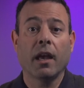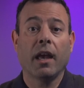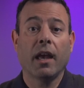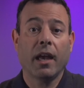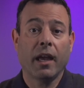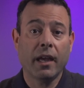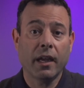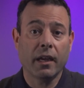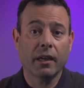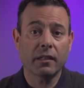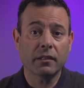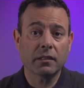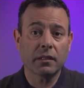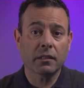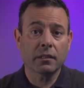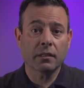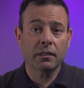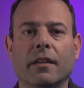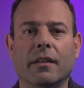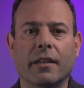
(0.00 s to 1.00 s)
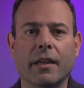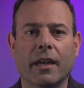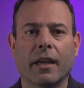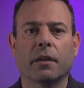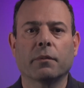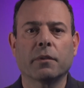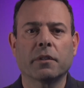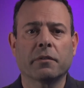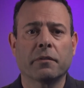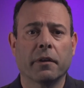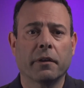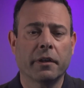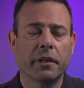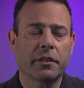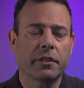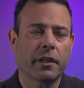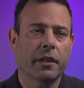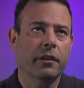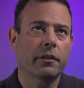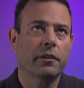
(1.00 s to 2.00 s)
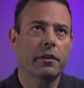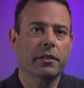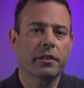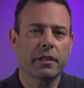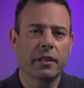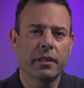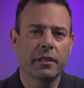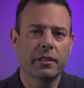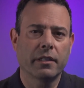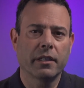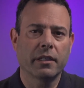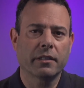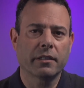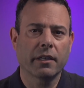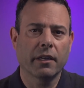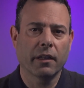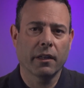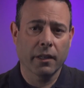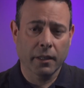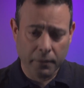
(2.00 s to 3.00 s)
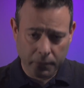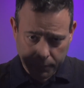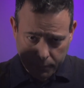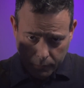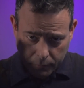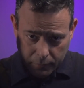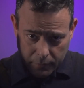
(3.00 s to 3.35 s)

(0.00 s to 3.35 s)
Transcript: And Dan was very generous in detailing